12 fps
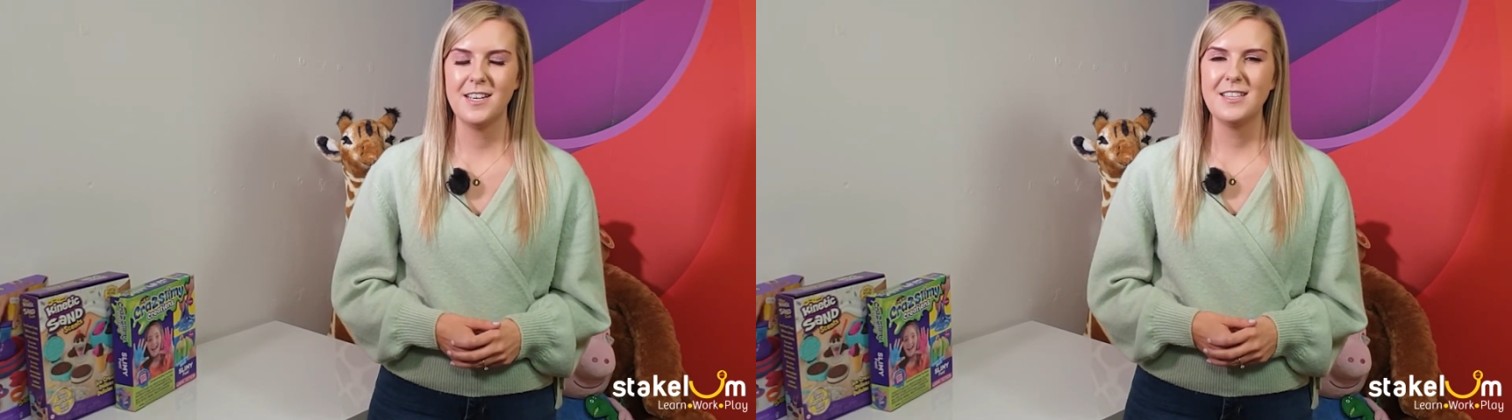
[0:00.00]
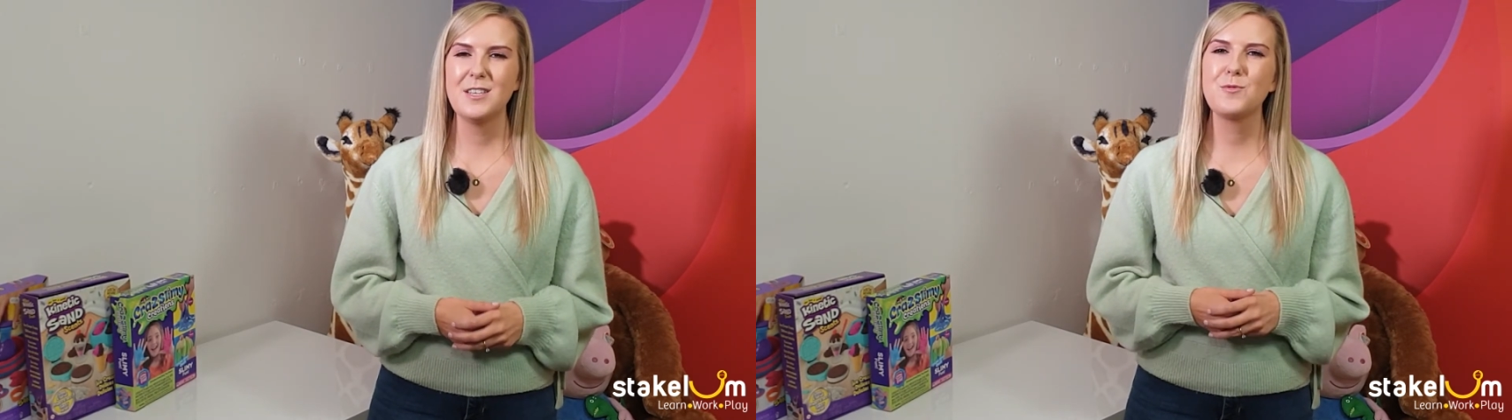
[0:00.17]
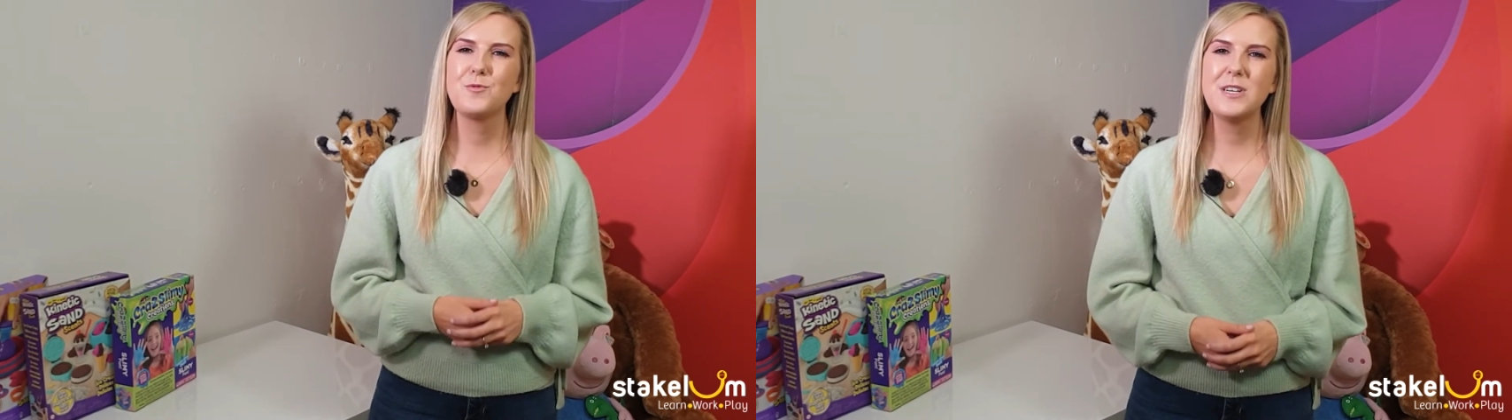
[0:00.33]

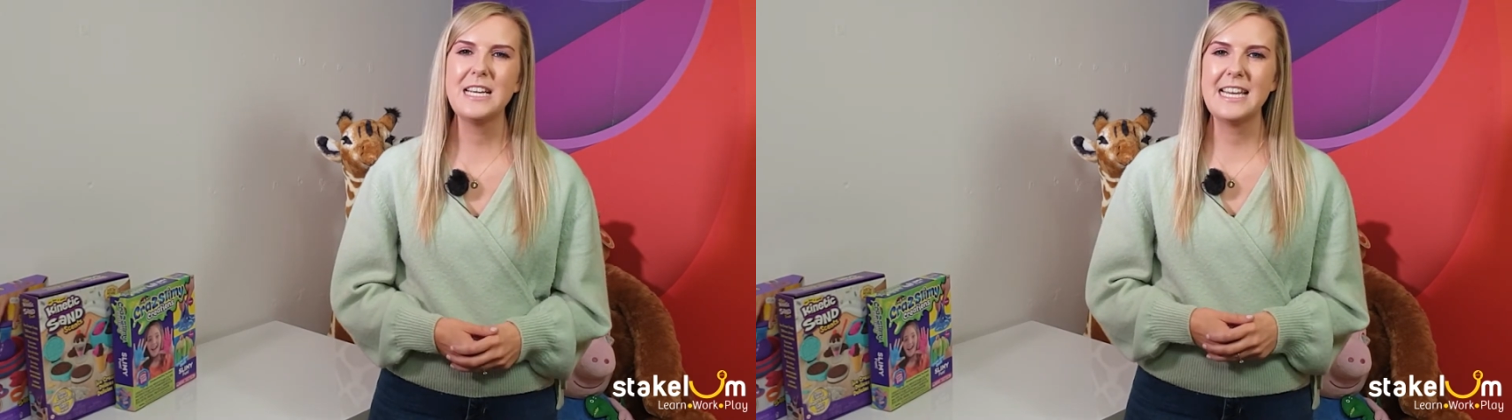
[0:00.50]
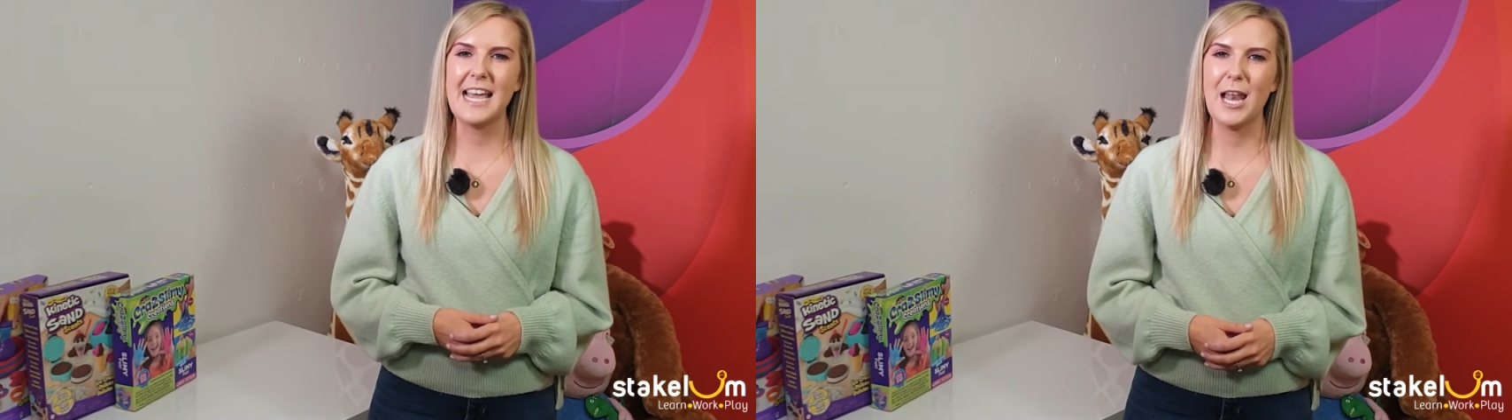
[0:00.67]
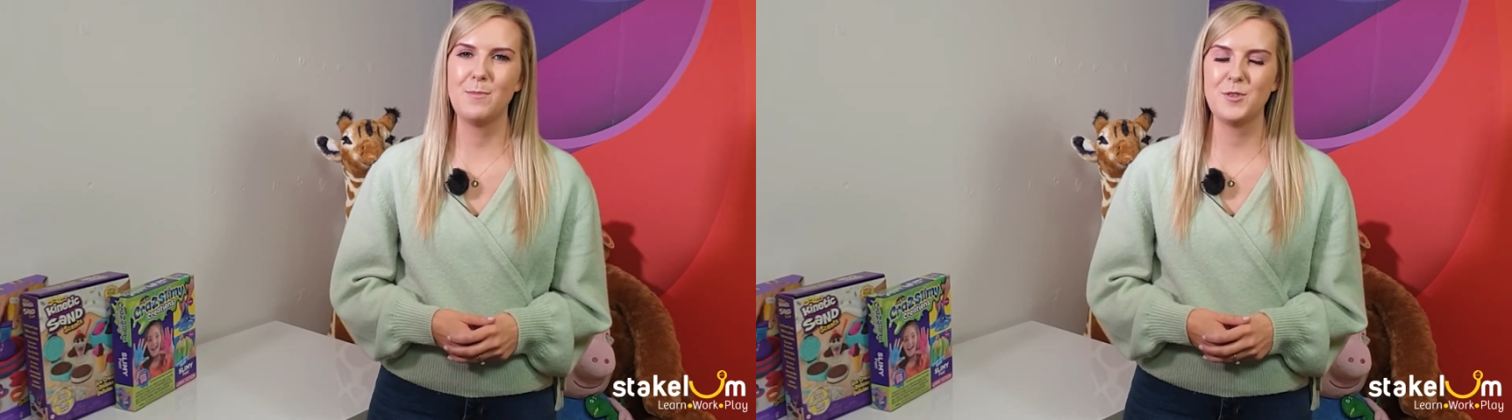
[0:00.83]
This really
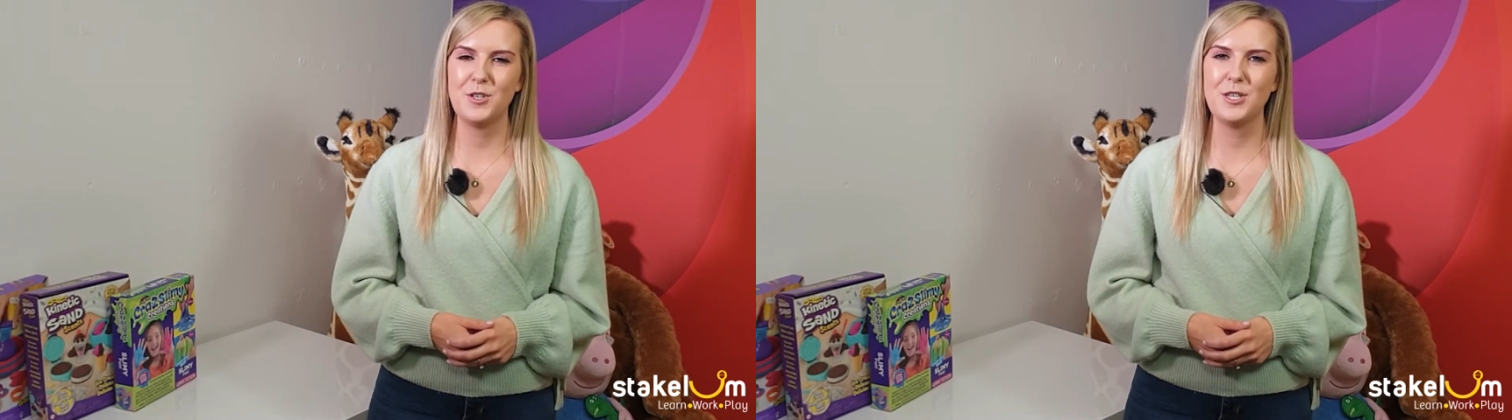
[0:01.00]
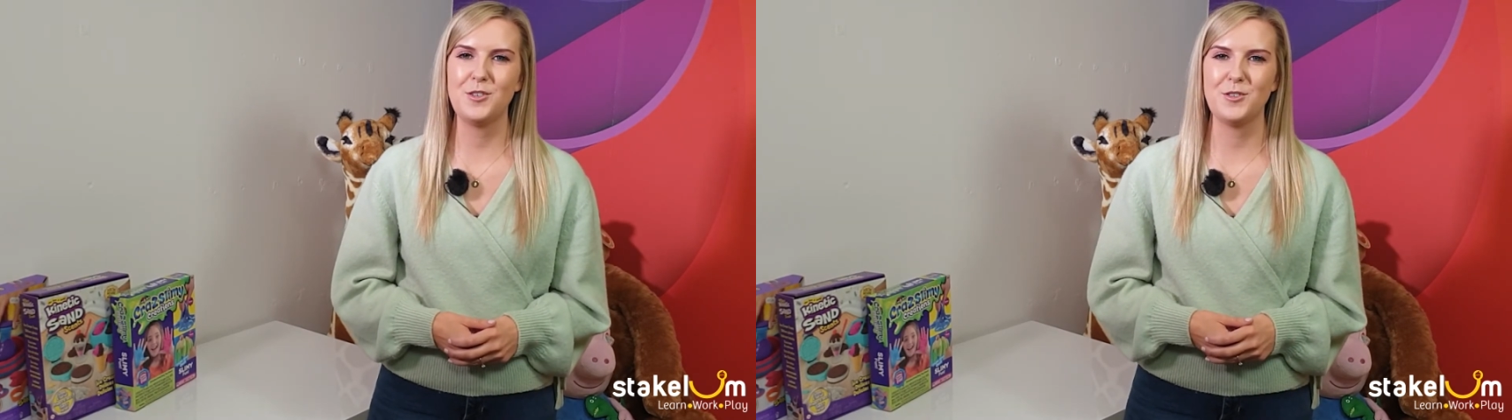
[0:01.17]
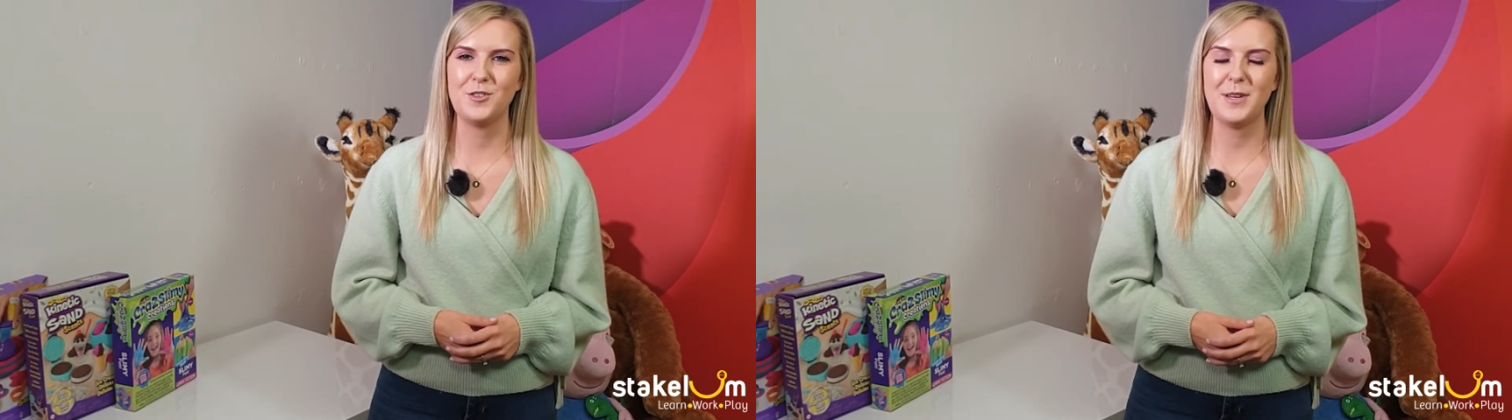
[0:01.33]
helps
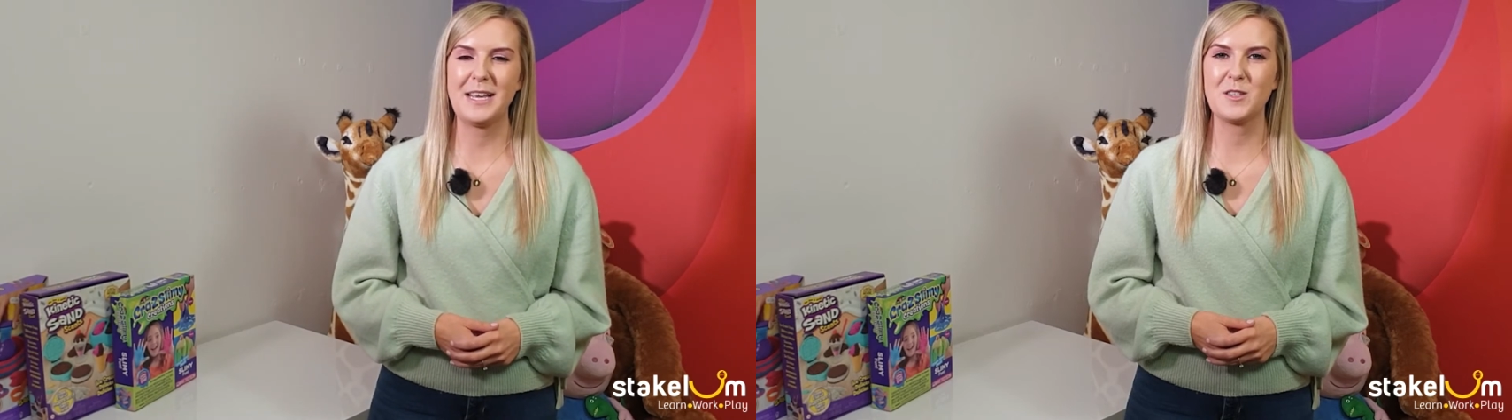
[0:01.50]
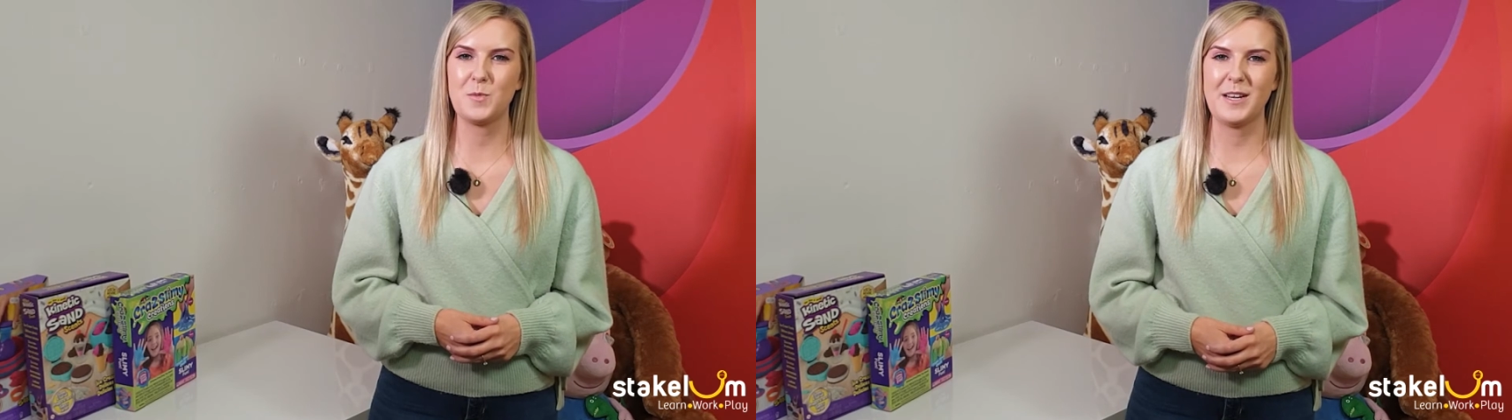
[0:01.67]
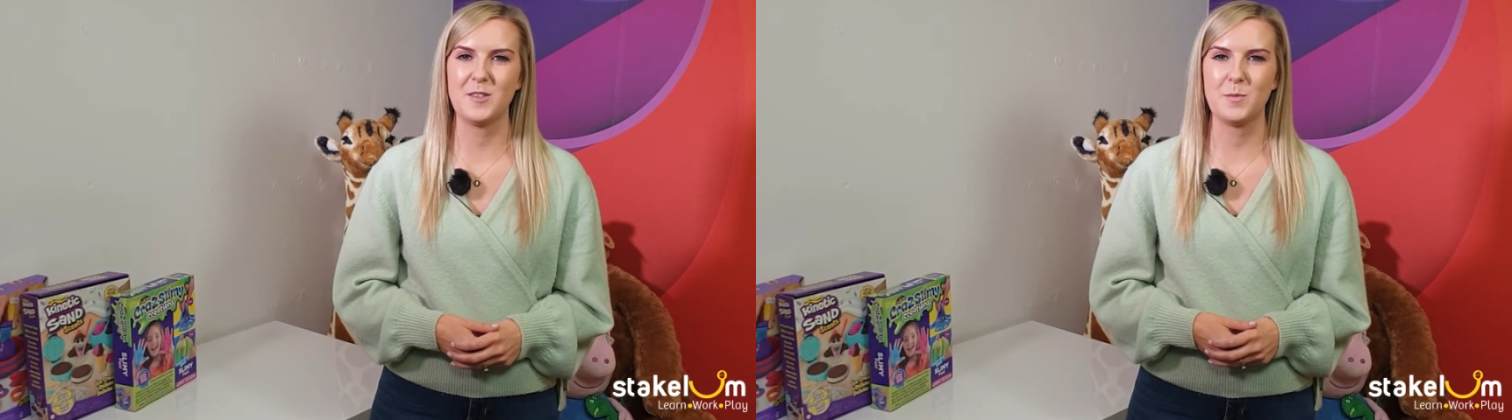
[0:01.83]
children to
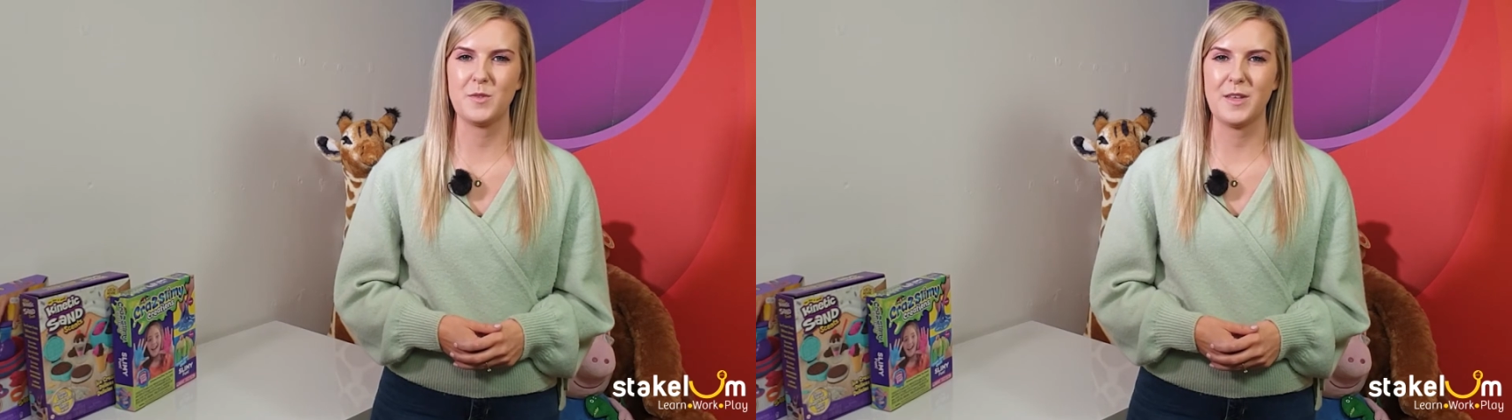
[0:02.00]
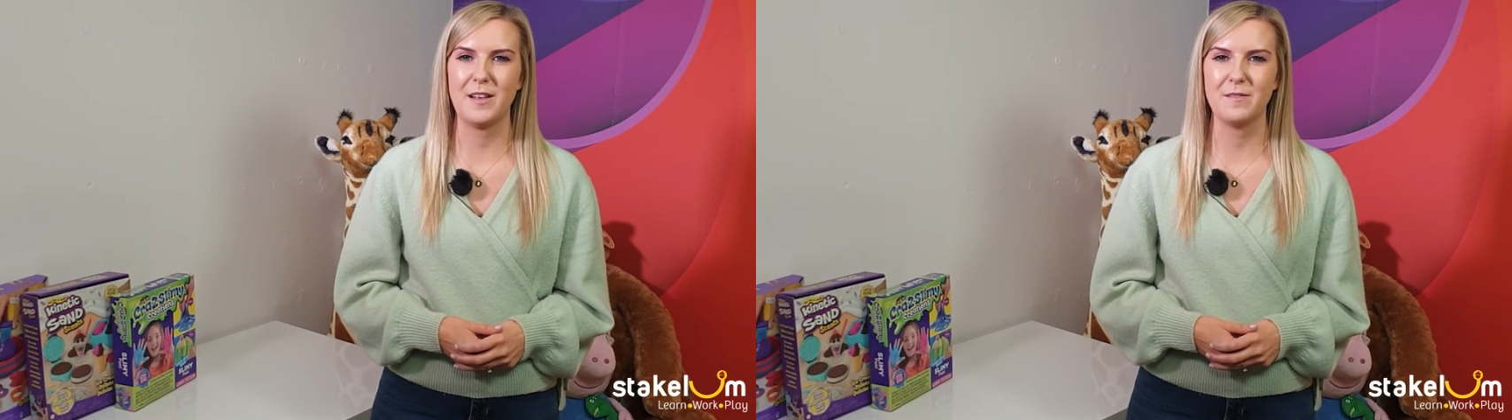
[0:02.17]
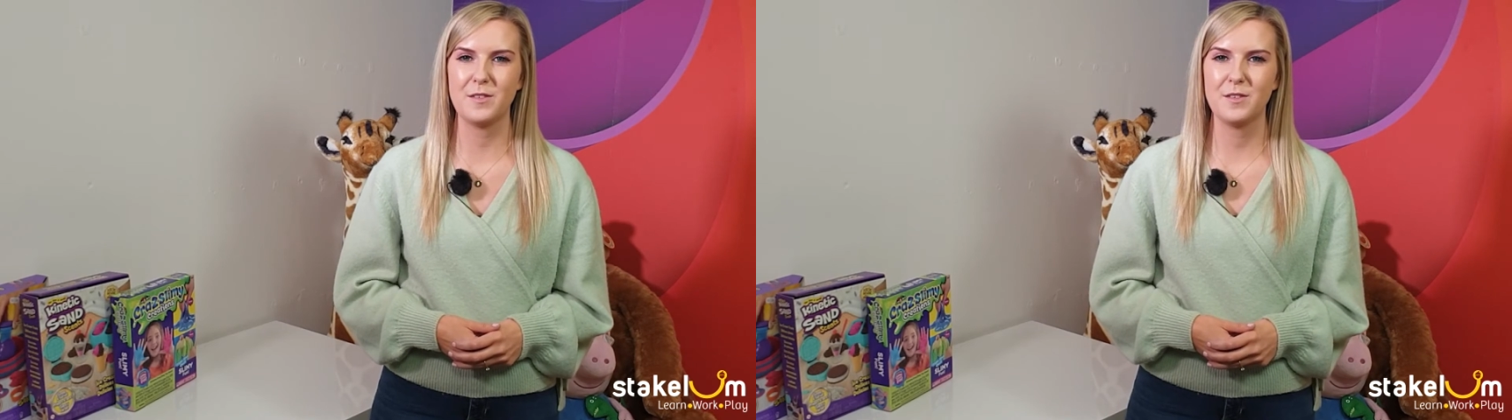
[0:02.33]
express
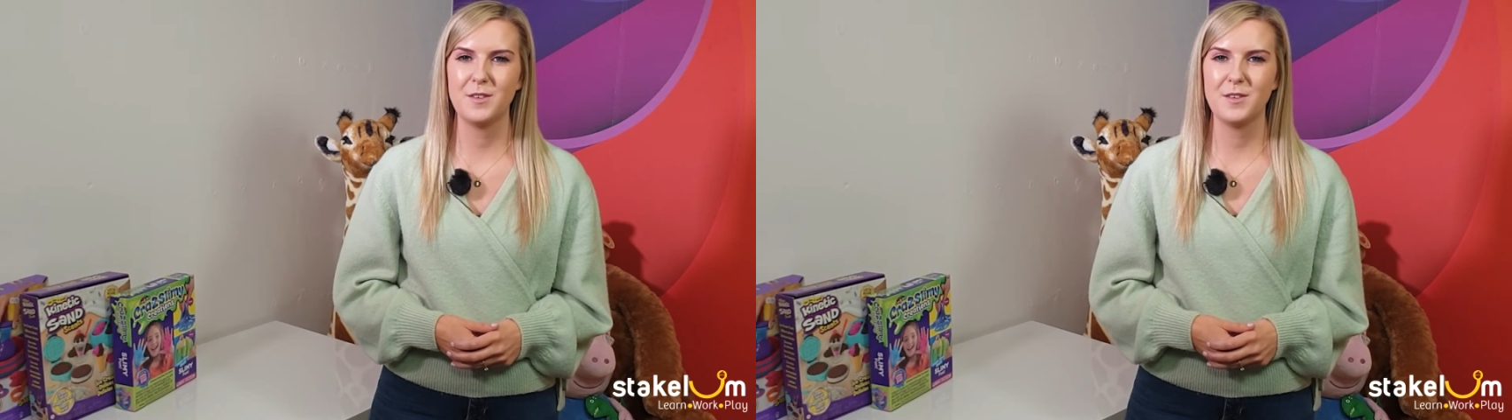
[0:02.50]
themselves